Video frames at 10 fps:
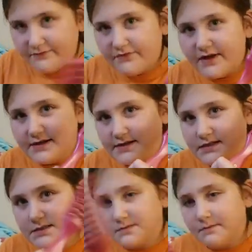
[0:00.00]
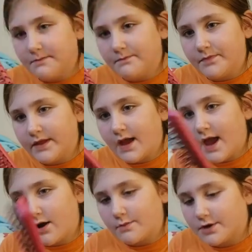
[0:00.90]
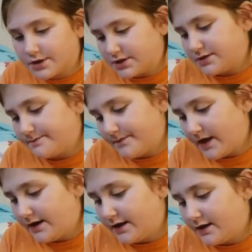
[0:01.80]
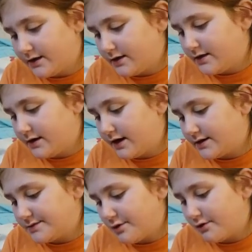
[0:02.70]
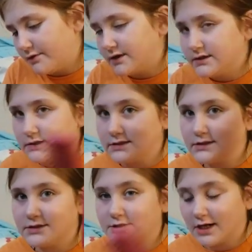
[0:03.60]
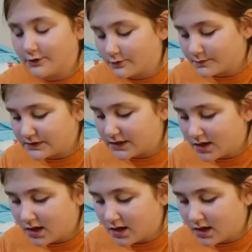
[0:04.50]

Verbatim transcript: this hairbrush. I need to get a smaller one because this is ginormous.